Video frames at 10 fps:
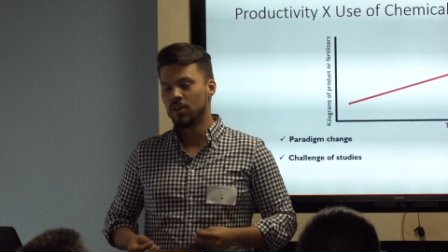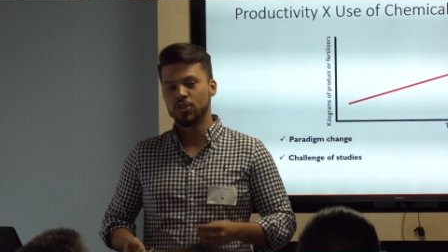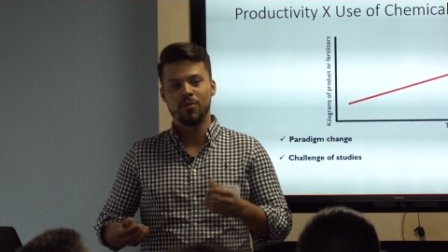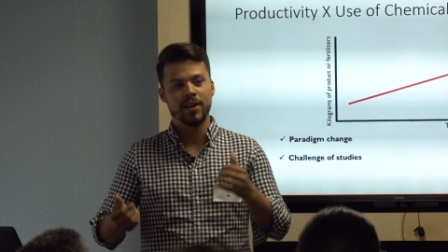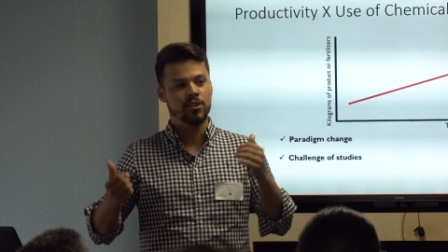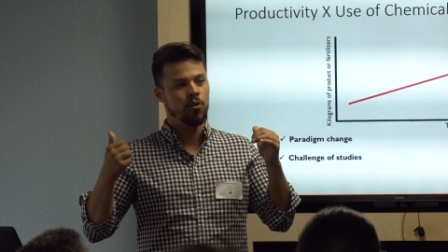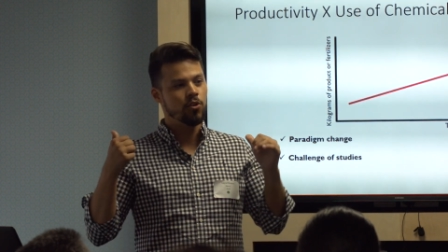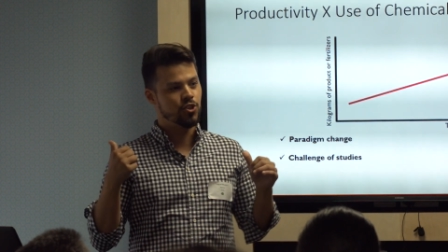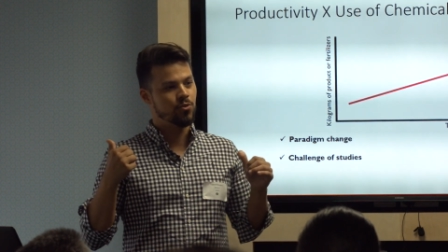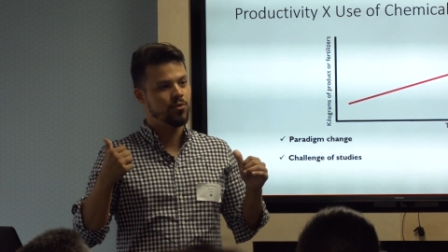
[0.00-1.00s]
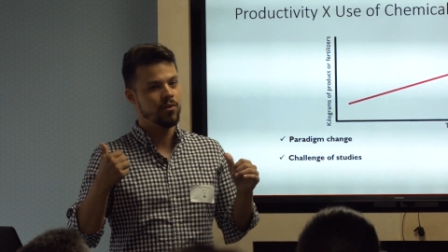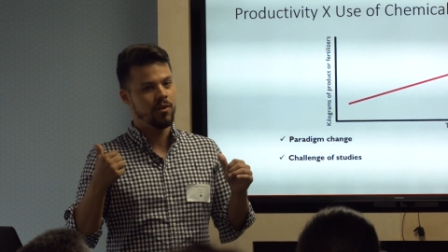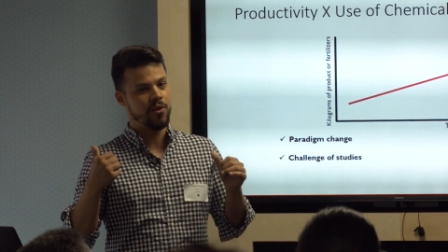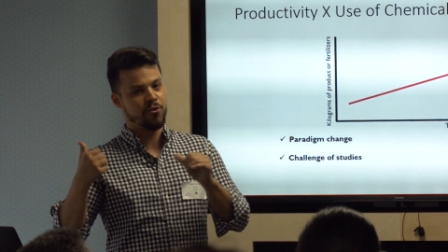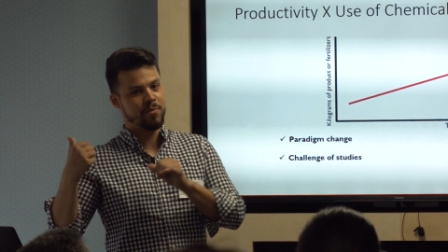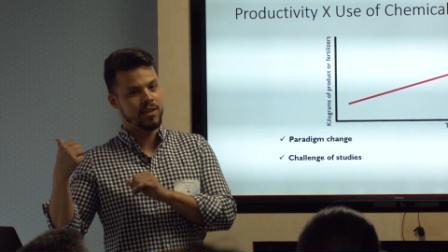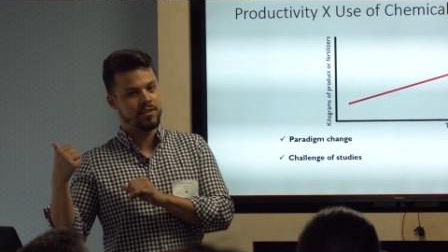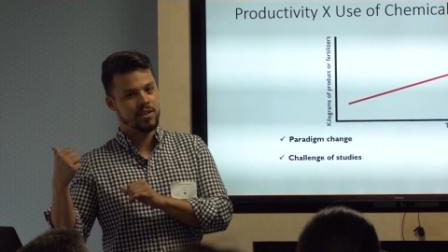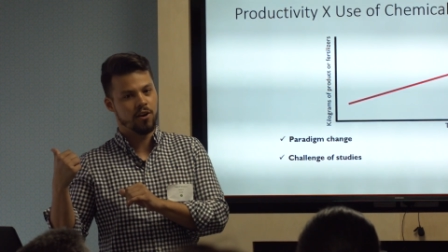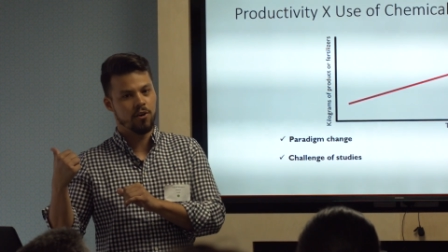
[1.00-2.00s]
So I told you a few
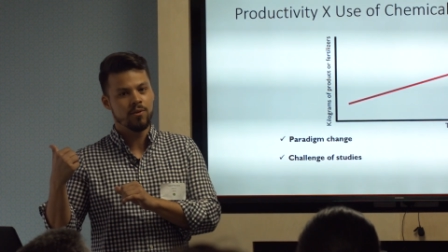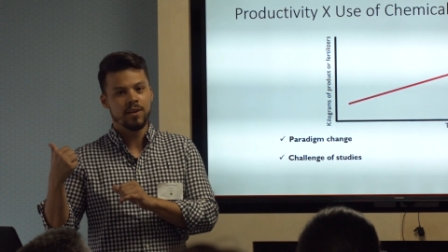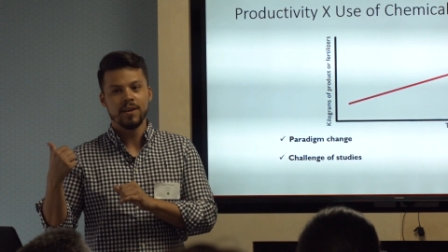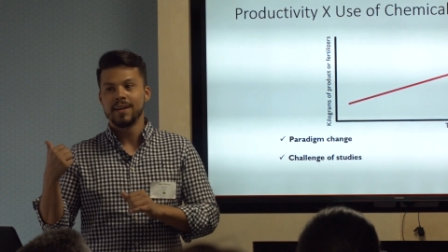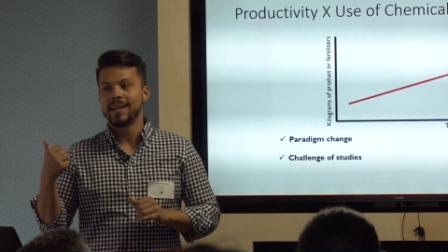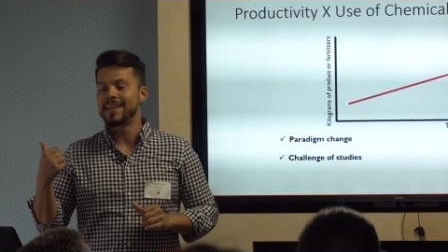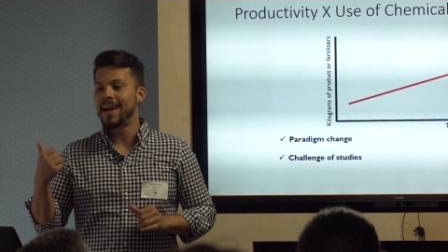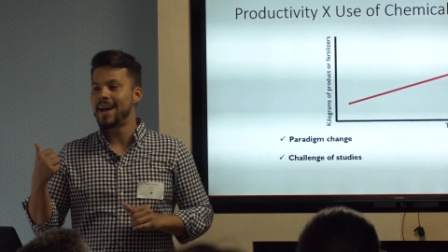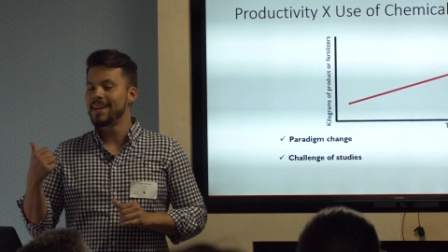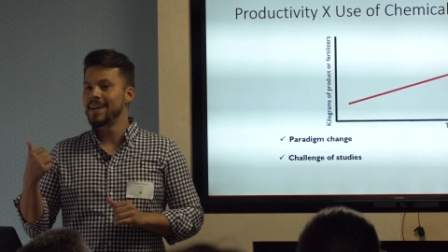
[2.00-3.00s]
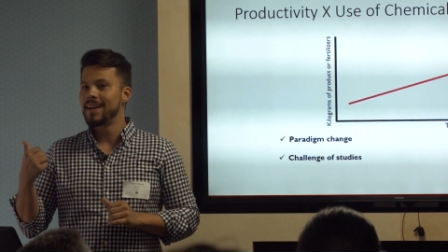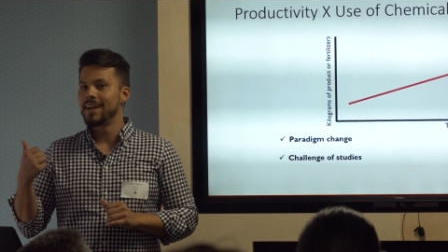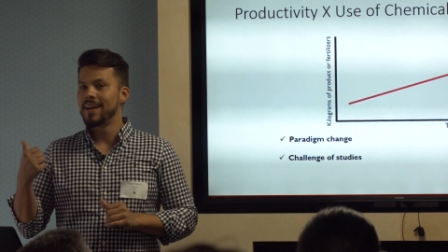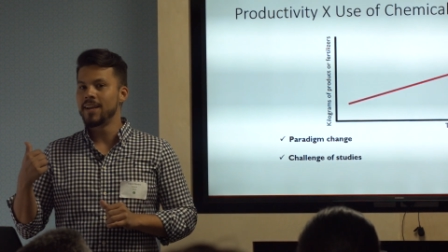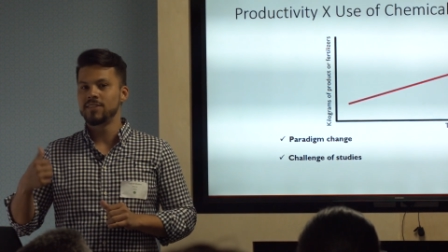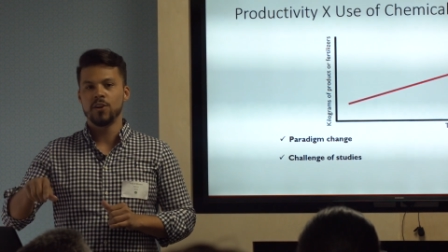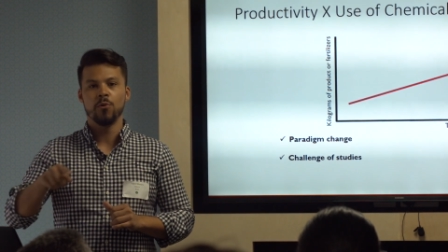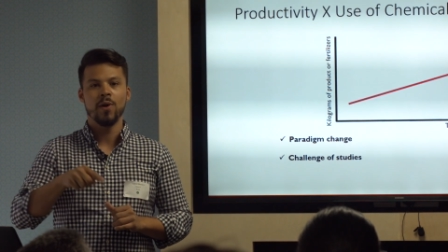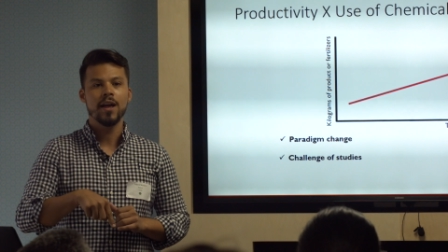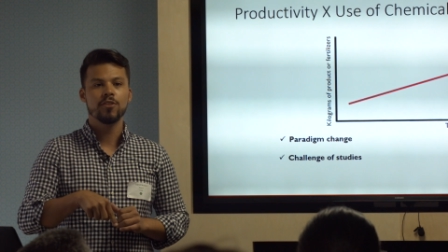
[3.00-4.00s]
minutes ago that in
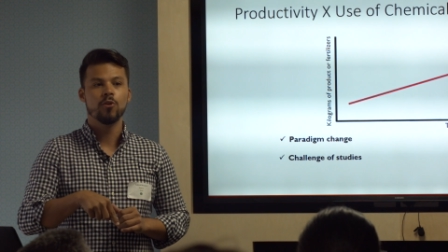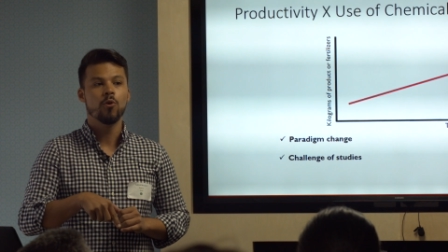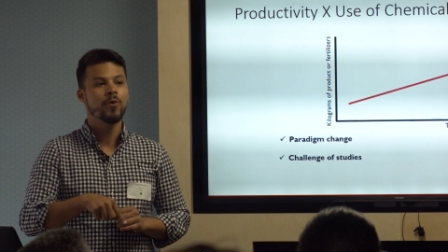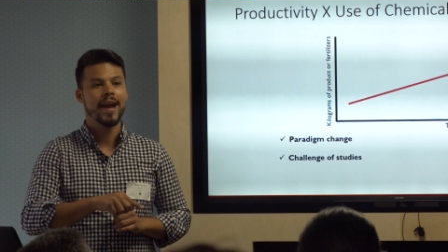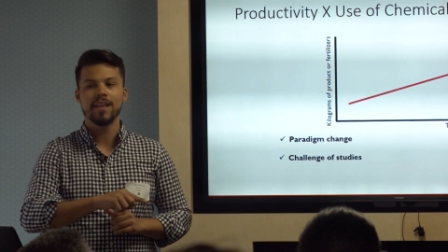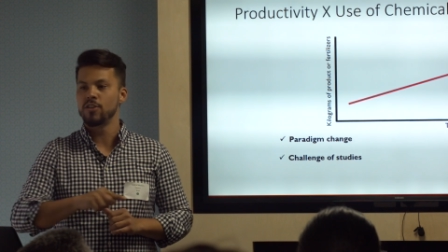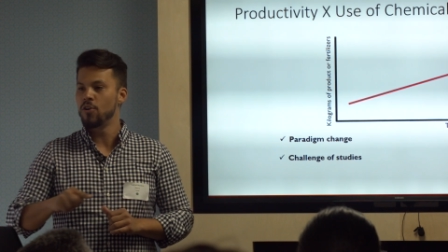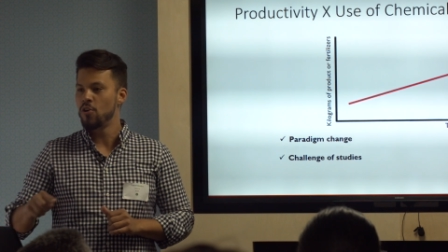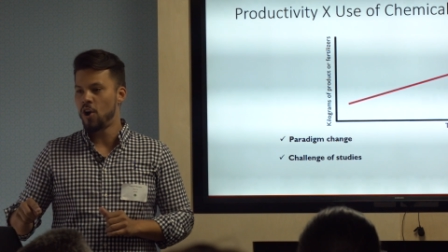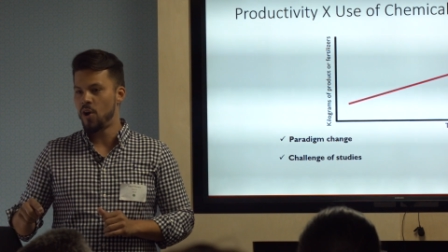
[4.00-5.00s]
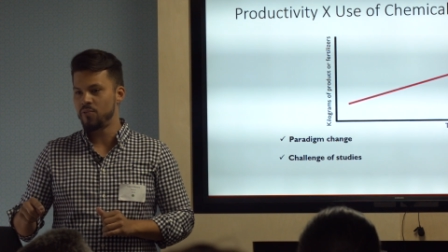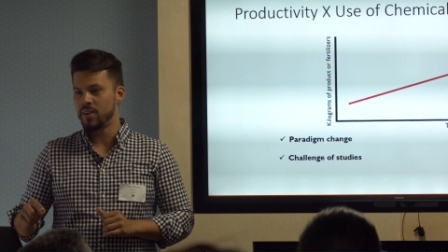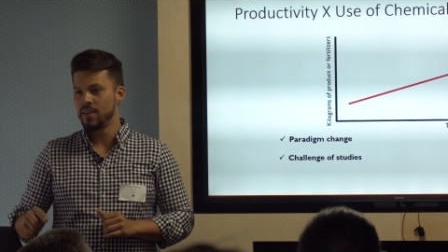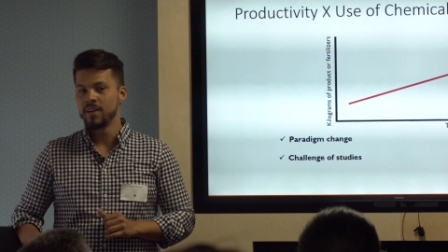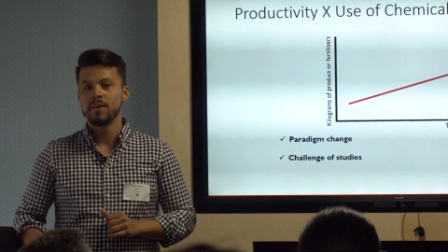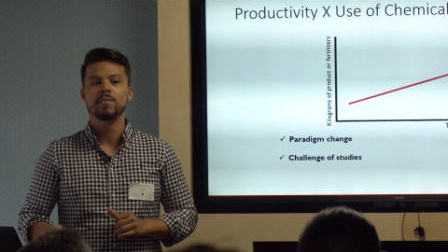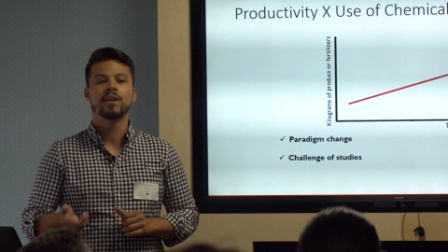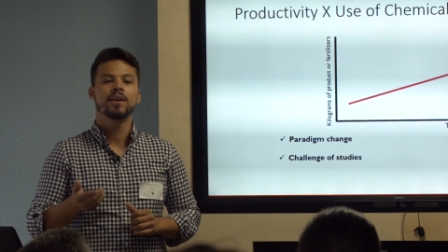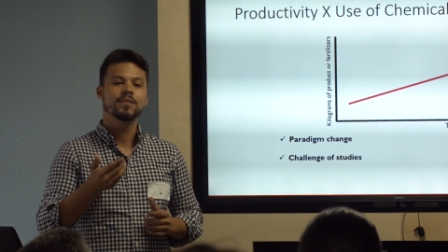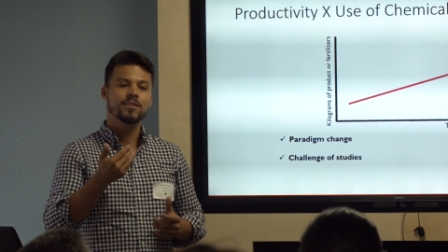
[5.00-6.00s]
Cerrado we had no coffee
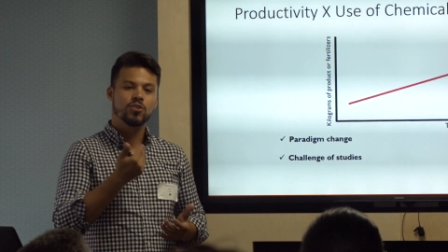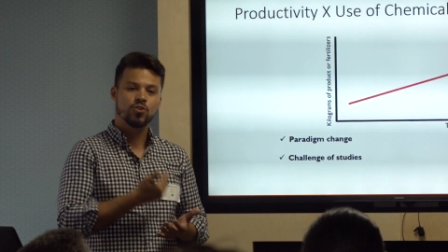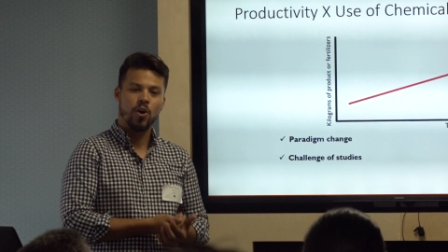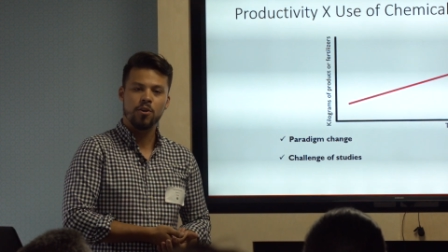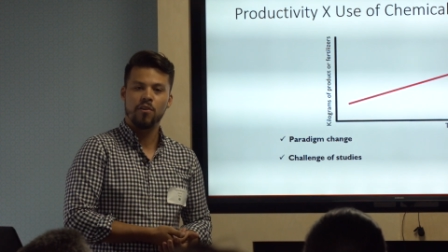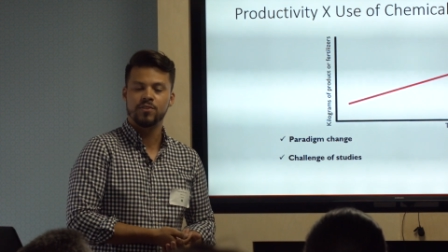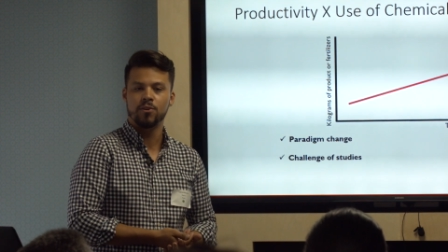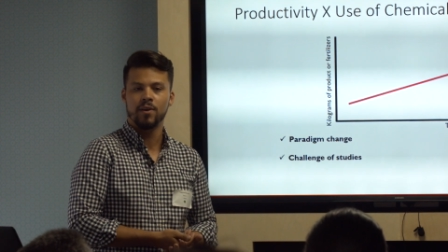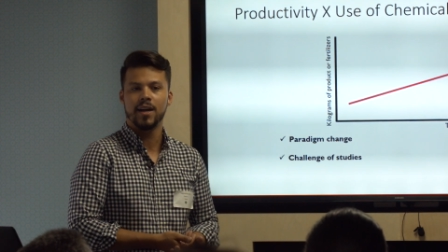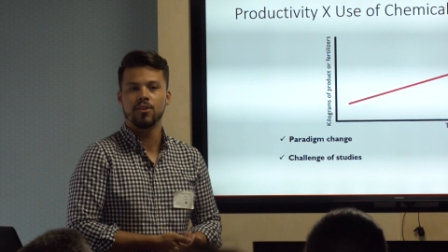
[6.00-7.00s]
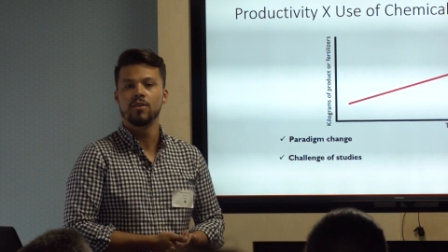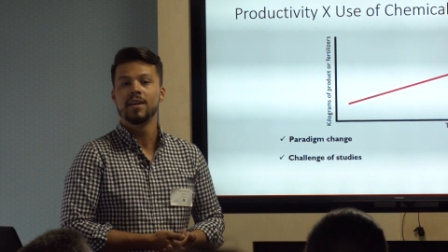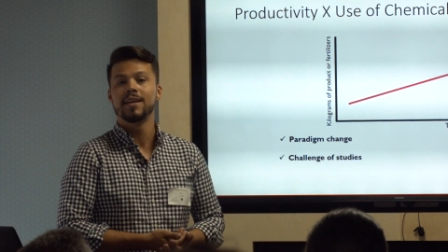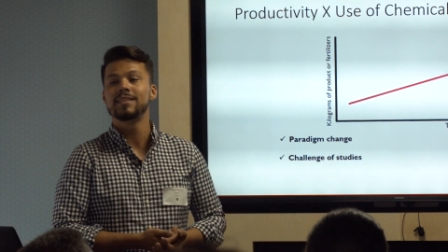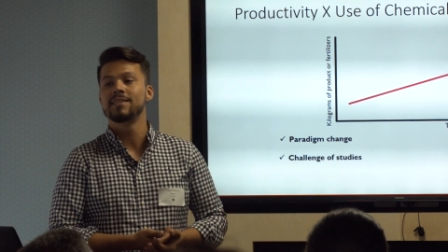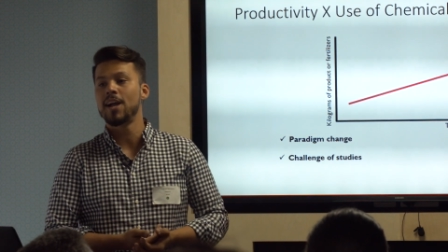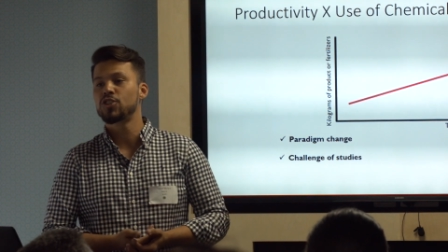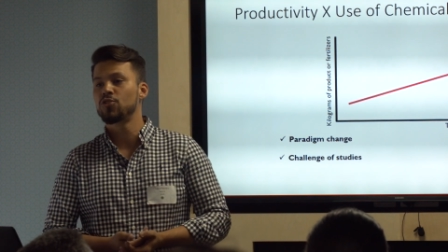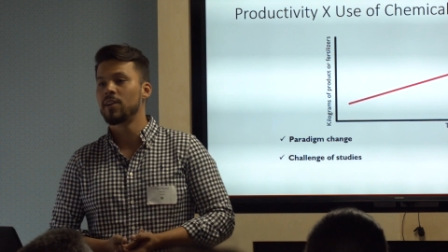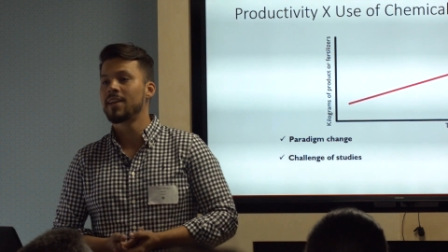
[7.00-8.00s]
because the soil of Cerrado is
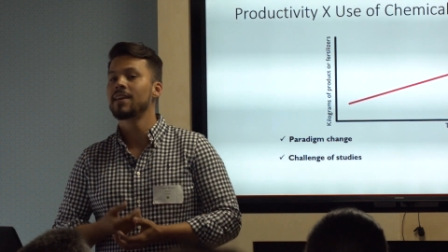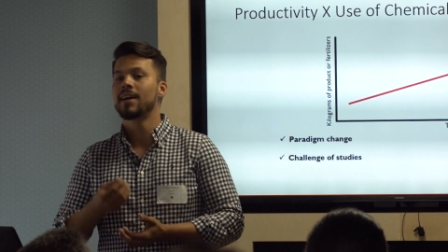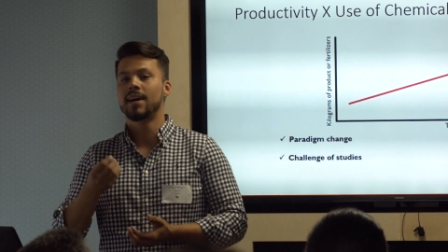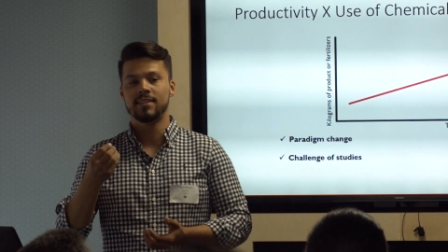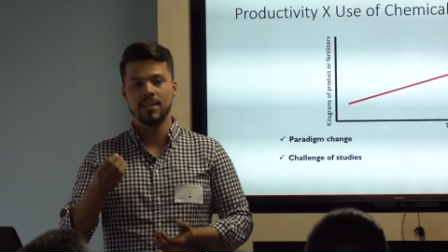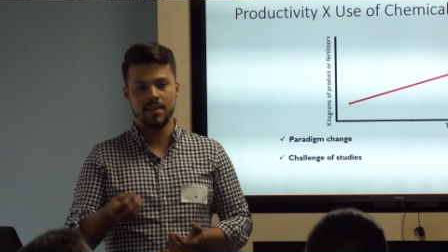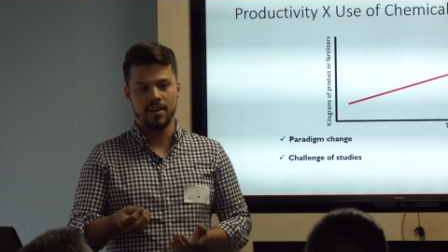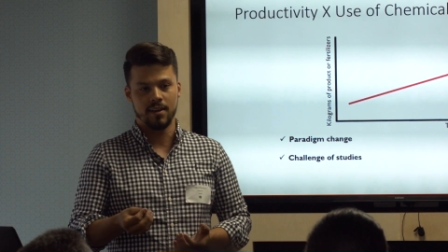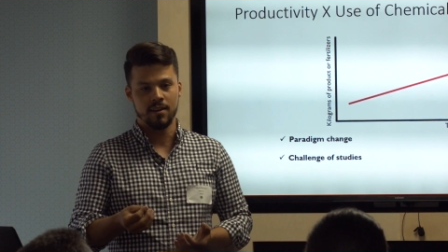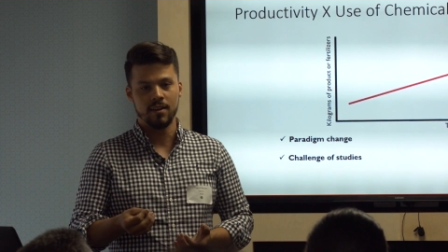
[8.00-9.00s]
naturally acidic.